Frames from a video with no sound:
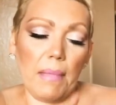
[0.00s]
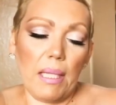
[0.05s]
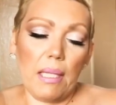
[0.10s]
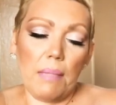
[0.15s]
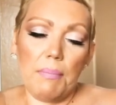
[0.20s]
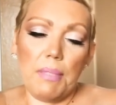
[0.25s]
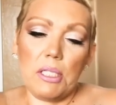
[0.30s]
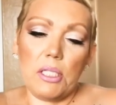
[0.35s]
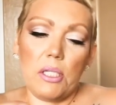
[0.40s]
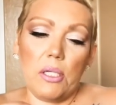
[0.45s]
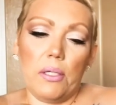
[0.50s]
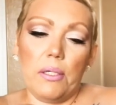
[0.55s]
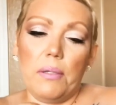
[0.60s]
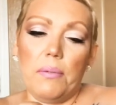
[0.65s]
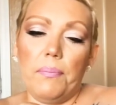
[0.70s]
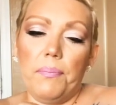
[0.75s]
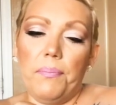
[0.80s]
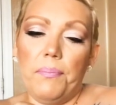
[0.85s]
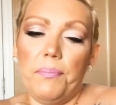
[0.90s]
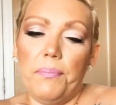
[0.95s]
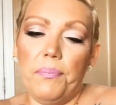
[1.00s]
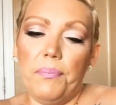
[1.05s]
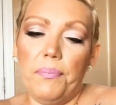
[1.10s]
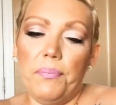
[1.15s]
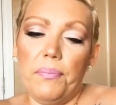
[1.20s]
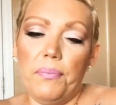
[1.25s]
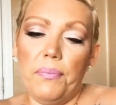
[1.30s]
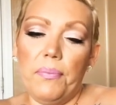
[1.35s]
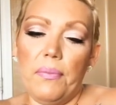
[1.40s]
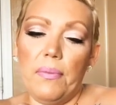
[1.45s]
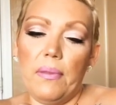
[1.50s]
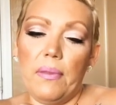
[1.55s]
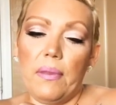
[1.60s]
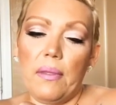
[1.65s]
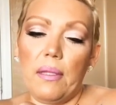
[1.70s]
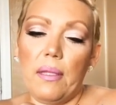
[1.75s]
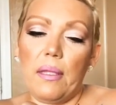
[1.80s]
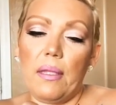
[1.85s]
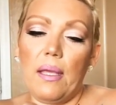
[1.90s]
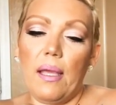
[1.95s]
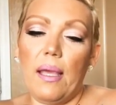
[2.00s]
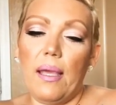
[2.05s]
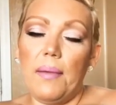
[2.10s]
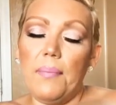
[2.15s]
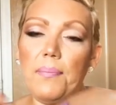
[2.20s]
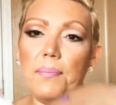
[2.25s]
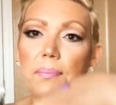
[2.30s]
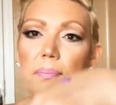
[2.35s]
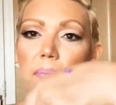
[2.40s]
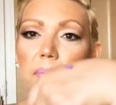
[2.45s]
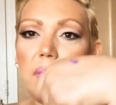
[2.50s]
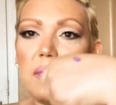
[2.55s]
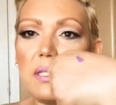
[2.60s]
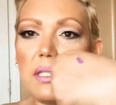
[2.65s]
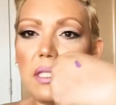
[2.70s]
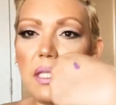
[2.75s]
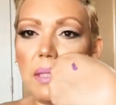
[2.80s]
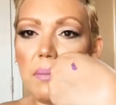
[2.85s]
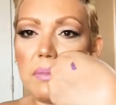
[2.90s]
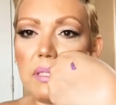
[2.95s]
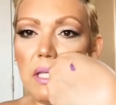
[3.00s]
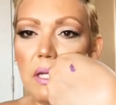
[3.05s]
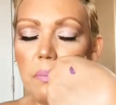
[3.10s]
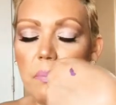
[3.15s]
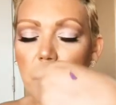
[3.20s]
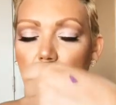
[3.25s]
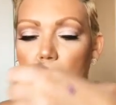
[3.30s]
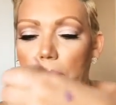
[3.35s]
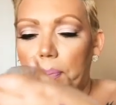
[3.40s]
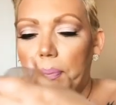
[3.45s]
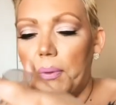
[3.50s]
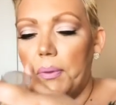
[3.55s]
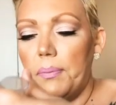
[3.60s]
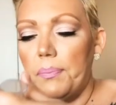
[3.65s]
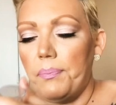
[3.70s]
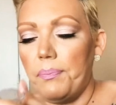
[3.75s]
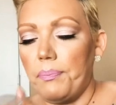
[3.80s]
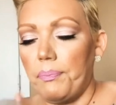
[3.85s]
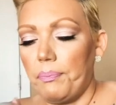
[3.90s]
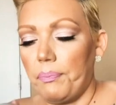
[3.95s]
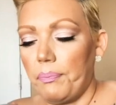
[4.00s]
let me show you. Okay, it comes out purple,